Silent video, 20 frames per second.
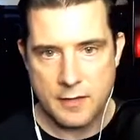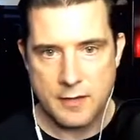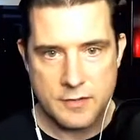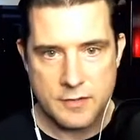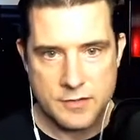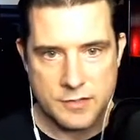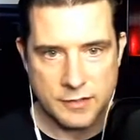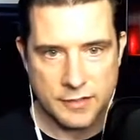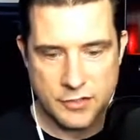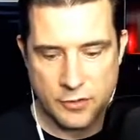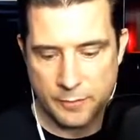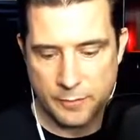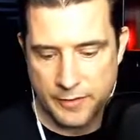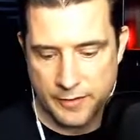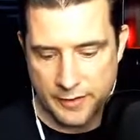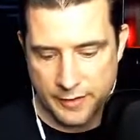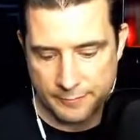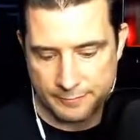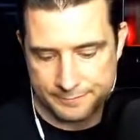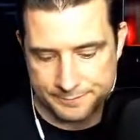so let's
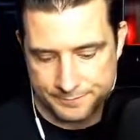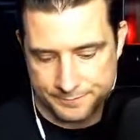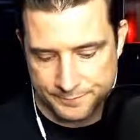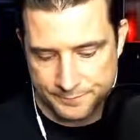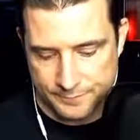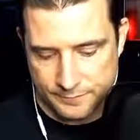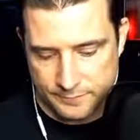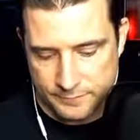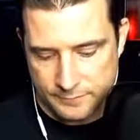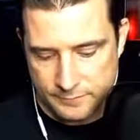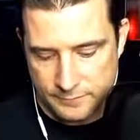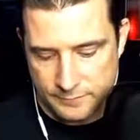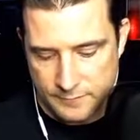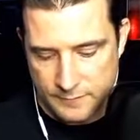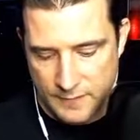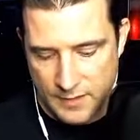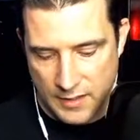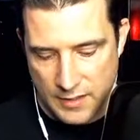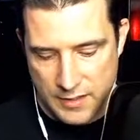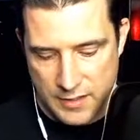open it up.
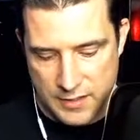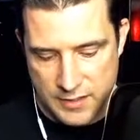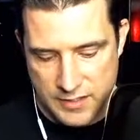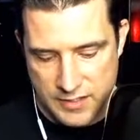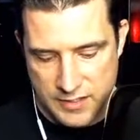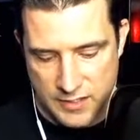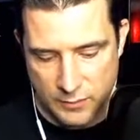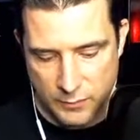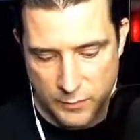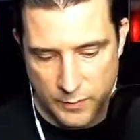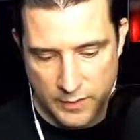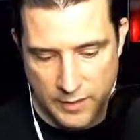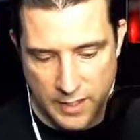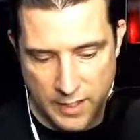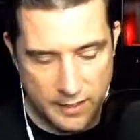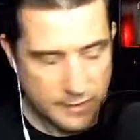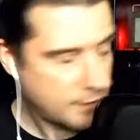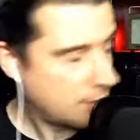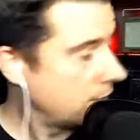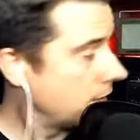See what we
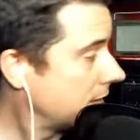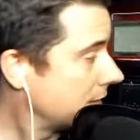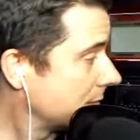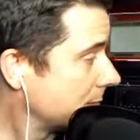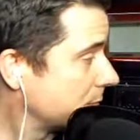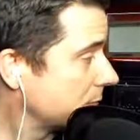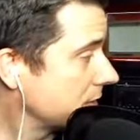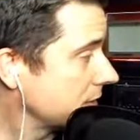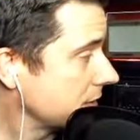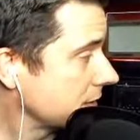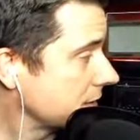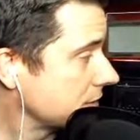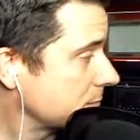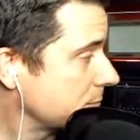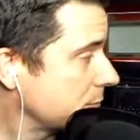got. The printing is